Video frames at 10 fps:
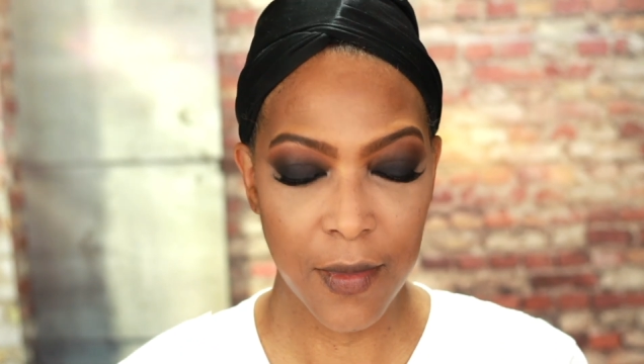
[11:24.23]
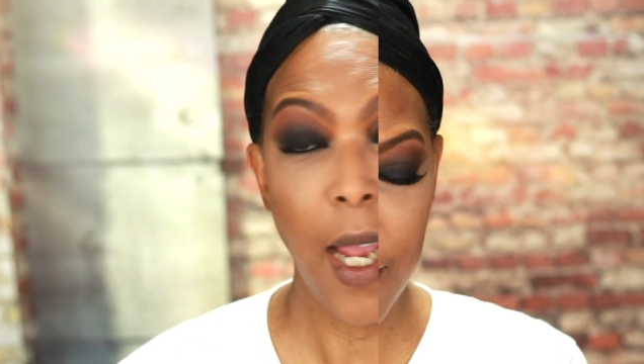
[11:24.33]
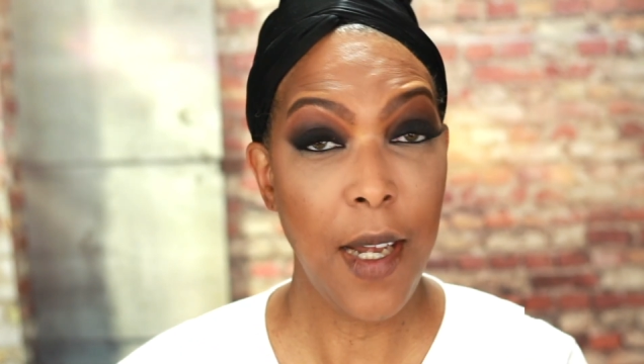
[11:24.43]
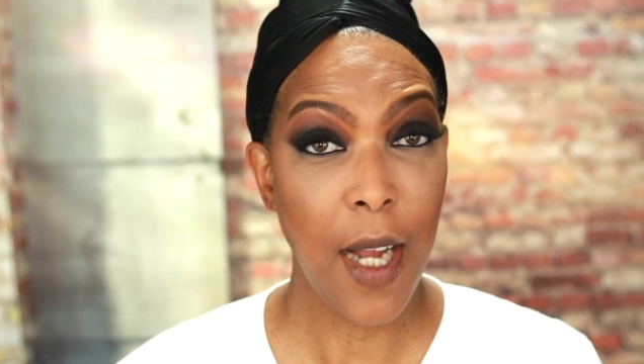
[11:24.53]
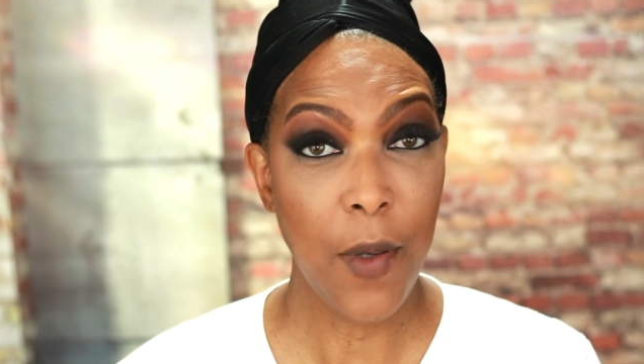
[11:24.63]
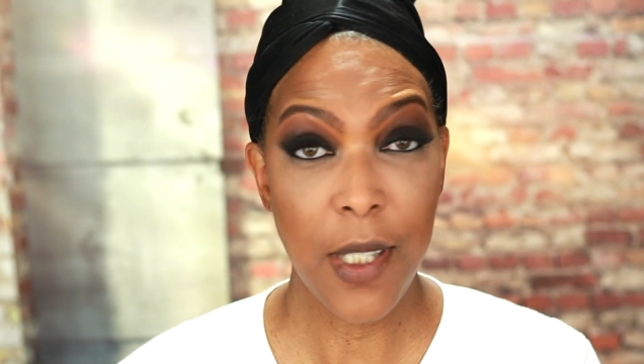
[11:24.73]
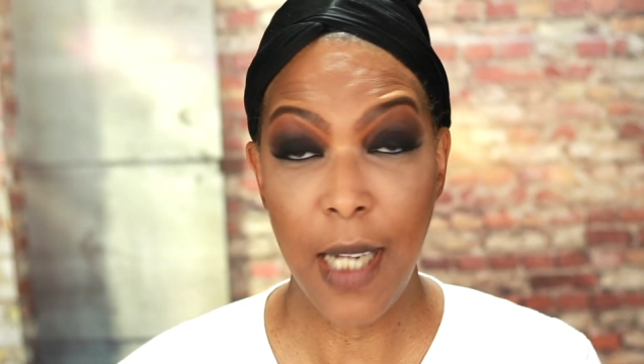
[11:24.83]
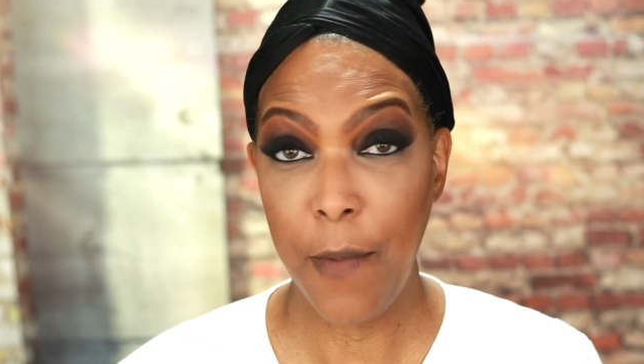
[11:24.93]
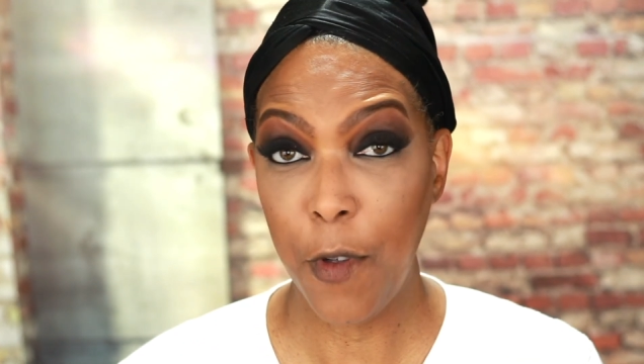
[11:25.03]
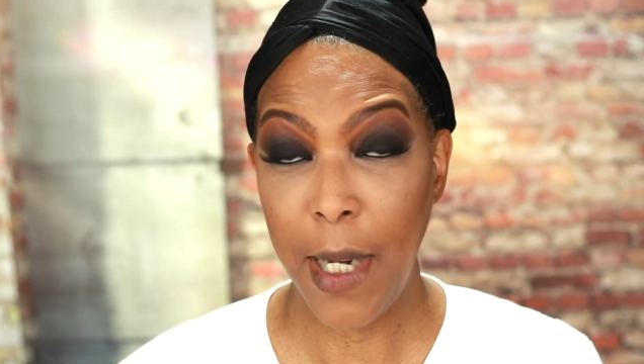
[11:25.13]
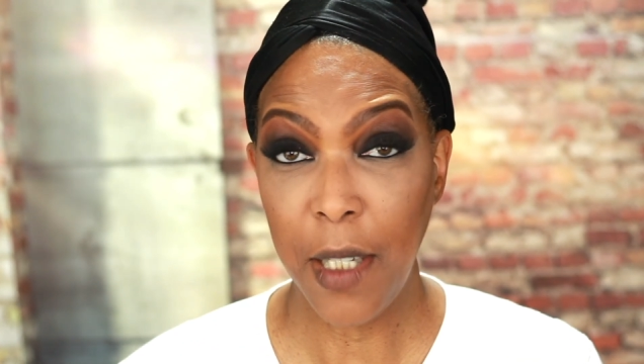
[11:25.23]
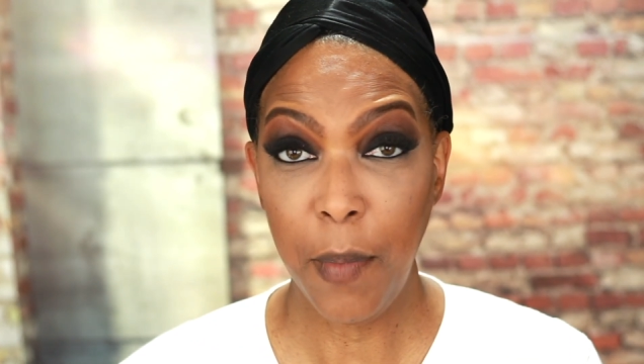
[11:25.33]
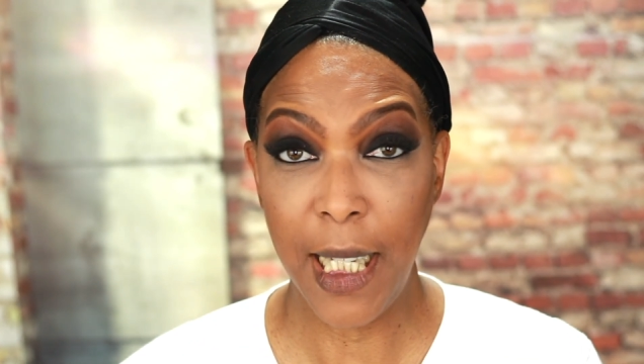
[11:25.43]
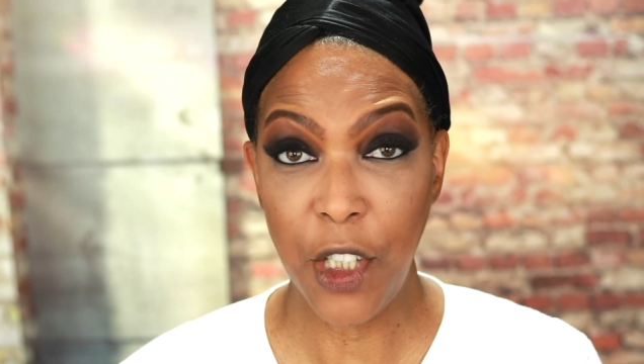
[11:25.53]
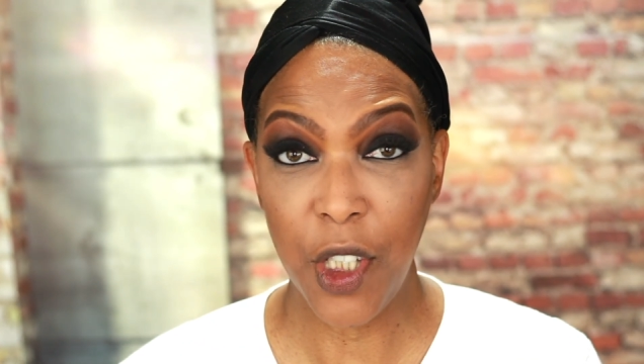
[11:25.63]
And now it's time for my
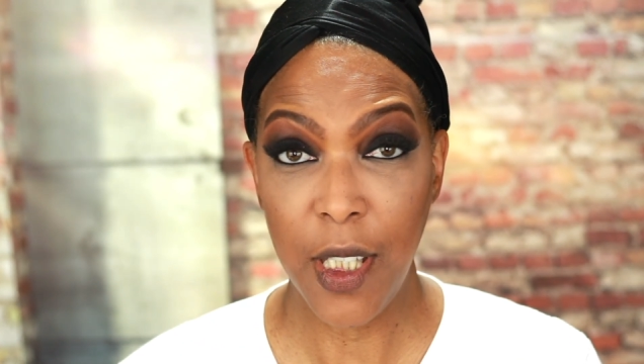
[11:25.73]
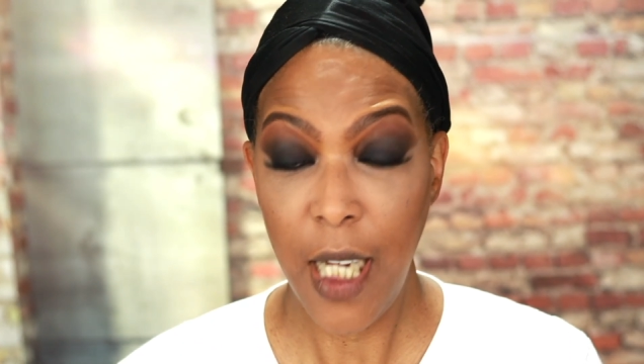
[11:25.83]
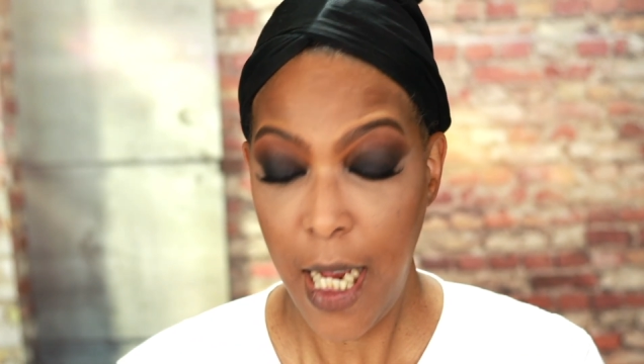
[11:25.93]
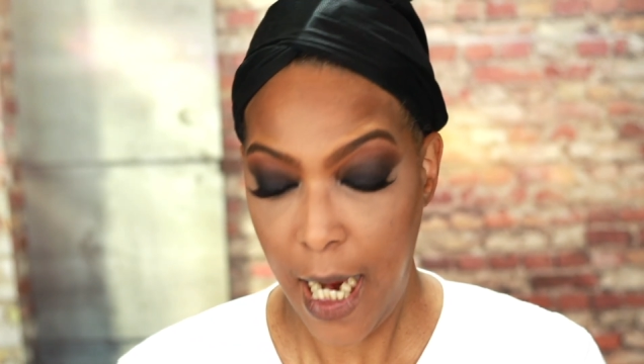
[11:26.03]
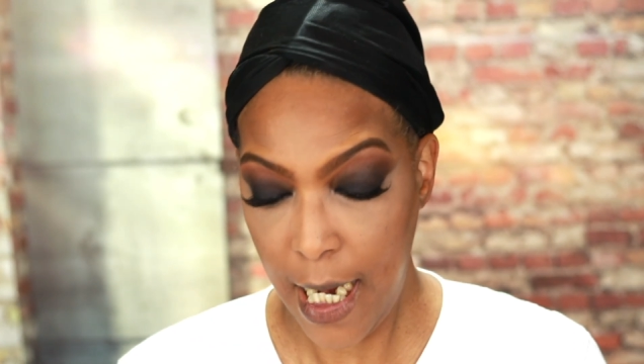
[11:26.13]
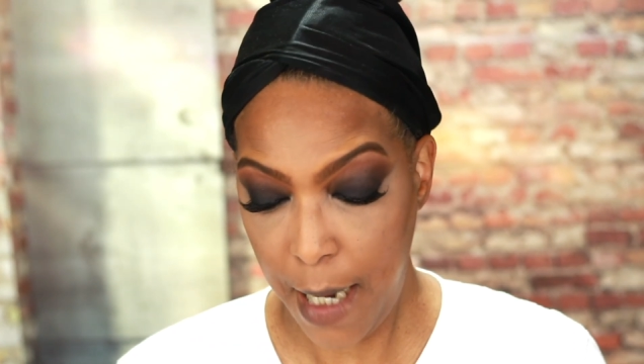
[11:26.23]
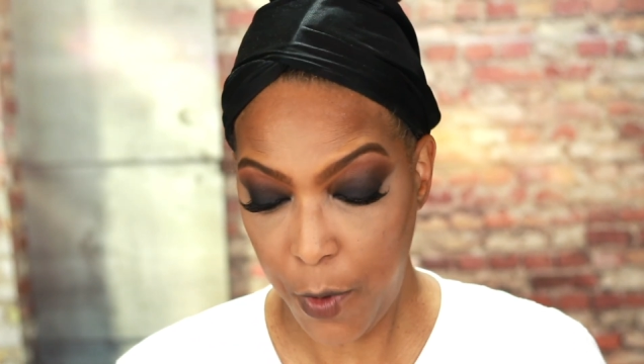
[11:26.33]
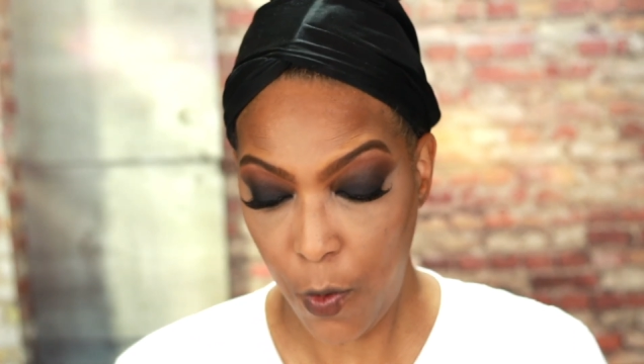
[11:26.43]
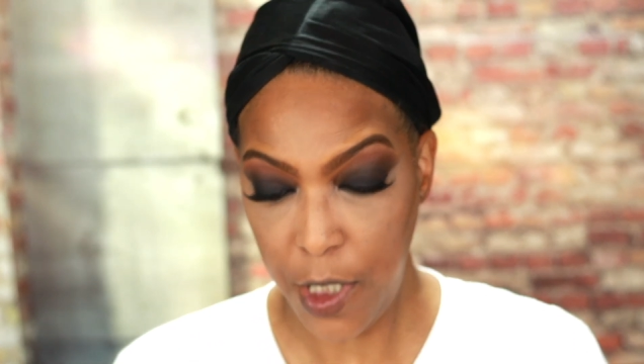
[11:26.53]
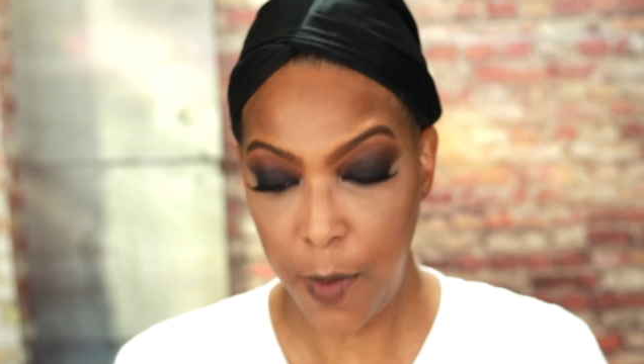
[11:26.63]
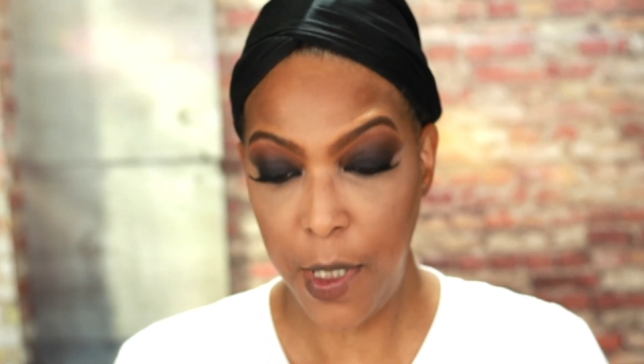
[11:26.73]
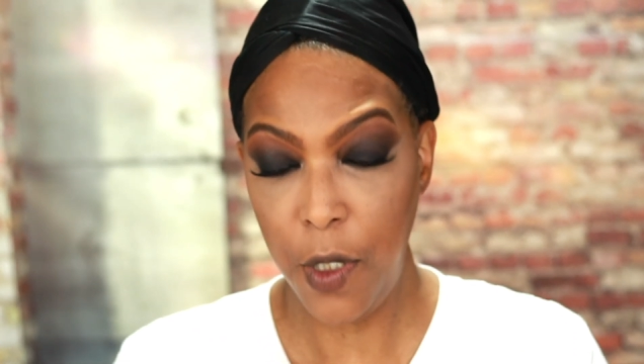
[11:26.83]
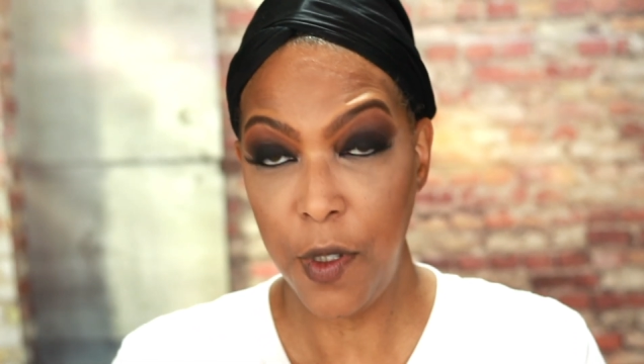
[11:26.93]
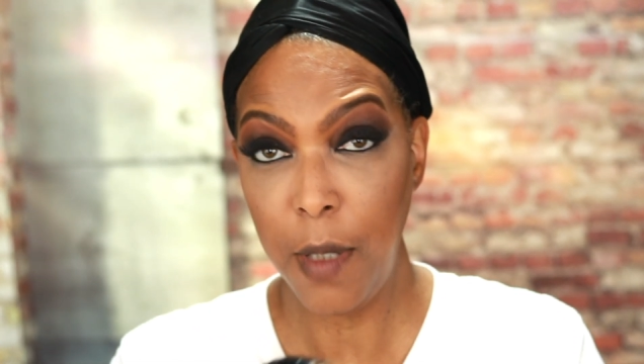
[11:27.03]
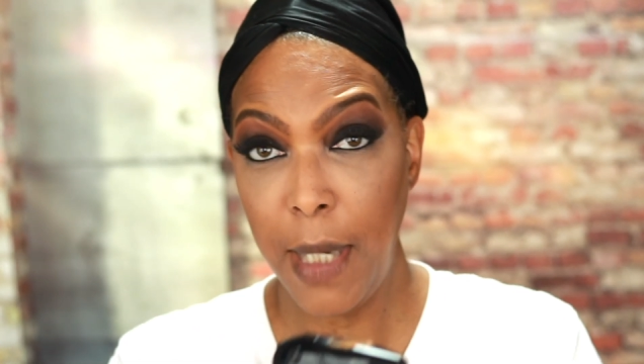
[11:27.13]
complexion, and I'm going to be
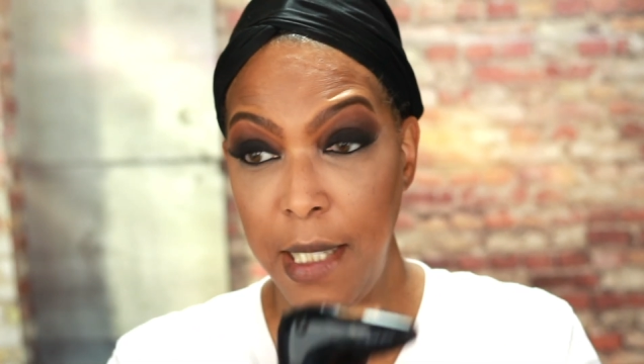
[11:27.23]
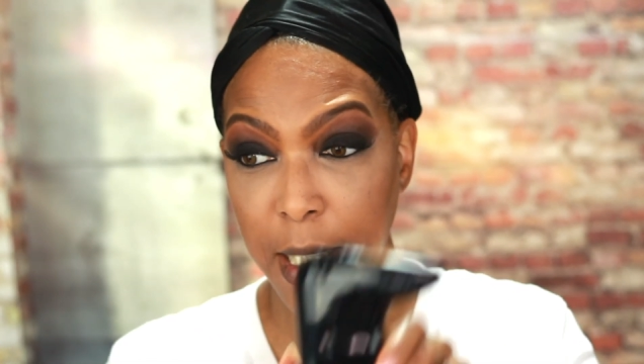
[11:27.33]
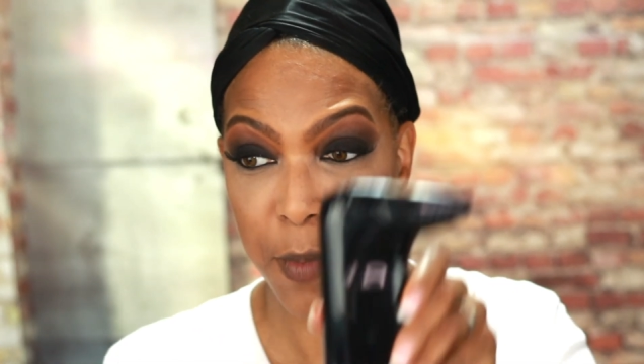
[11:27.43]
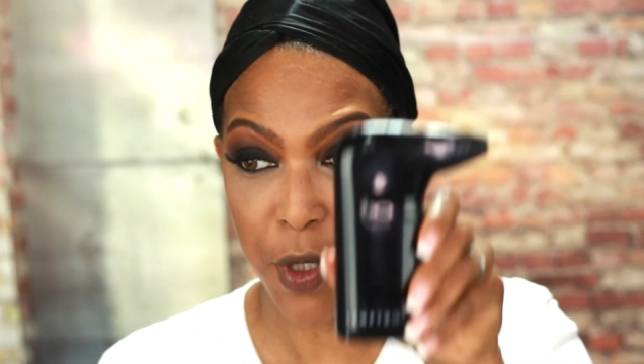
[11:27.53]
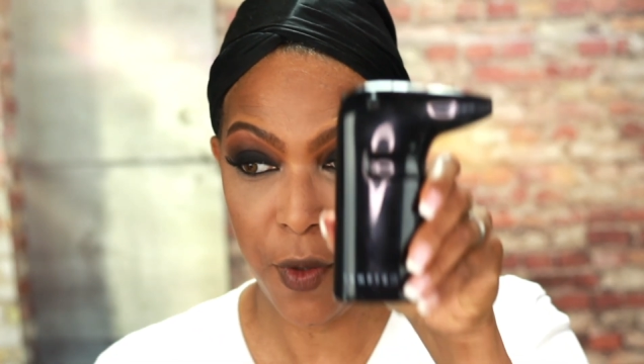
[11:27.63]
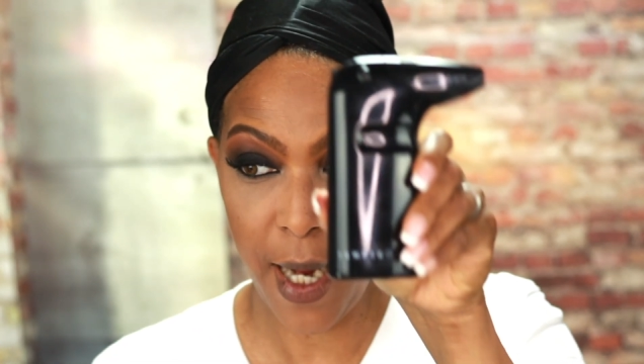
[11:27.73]
using my Temptu